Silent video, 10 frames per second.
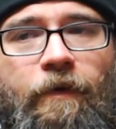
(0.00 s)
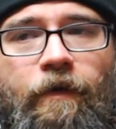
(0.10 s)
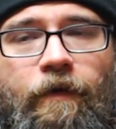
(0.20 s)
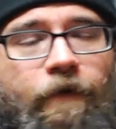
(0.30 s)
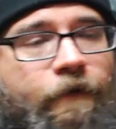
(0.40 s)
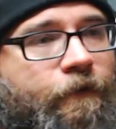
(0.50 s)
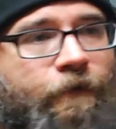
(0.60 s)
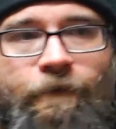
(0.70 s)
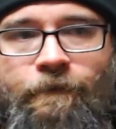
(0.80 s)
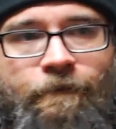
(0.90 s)

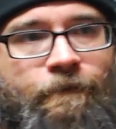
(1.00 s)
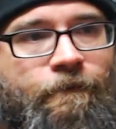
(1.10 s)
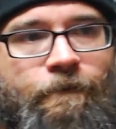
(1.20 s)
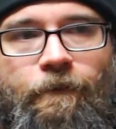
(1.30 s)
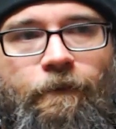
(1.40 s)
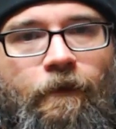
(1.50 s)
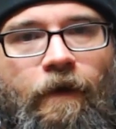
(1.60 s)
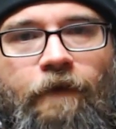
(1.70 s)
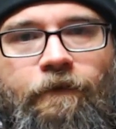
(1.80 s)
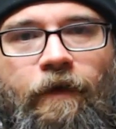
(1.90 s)
because
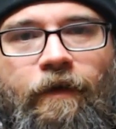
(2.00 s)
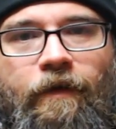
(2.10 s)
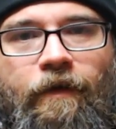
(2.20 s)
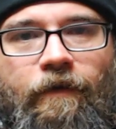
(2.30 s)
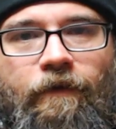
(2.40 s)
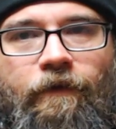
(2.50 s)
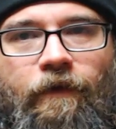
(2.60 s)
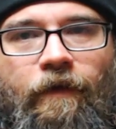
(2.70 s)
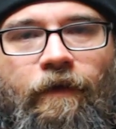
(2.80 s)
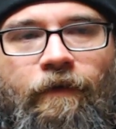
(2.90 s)
I have great
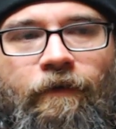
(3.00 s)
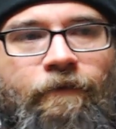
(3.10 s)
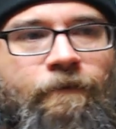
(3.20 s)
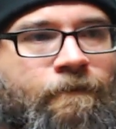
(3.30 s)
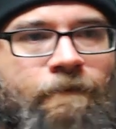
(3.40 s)
kids, and